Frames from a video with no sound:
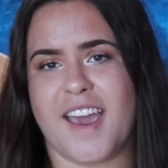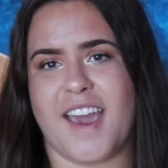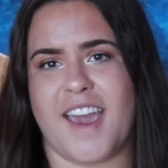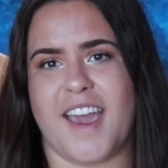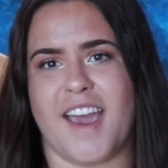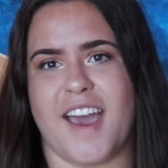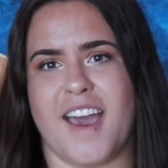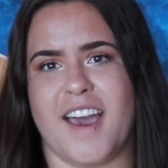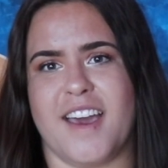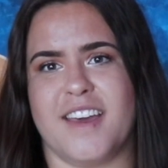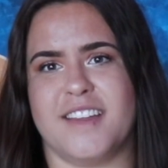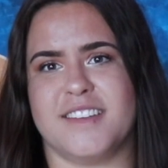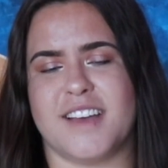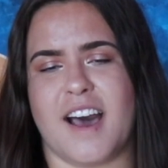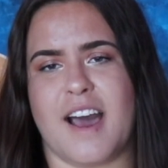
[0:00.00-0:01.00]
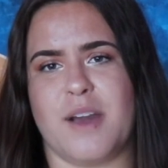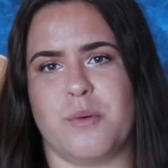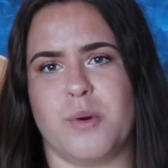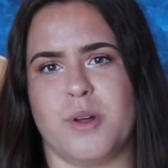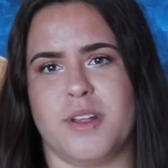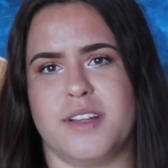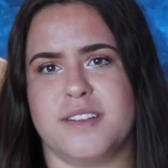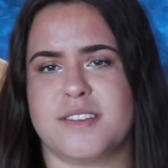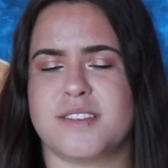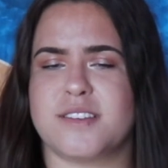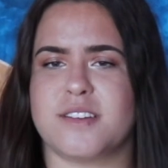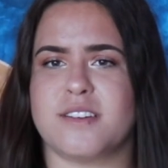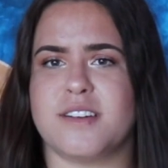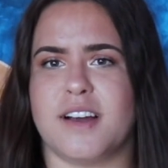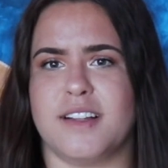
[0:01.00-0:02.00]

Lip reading: and I will insert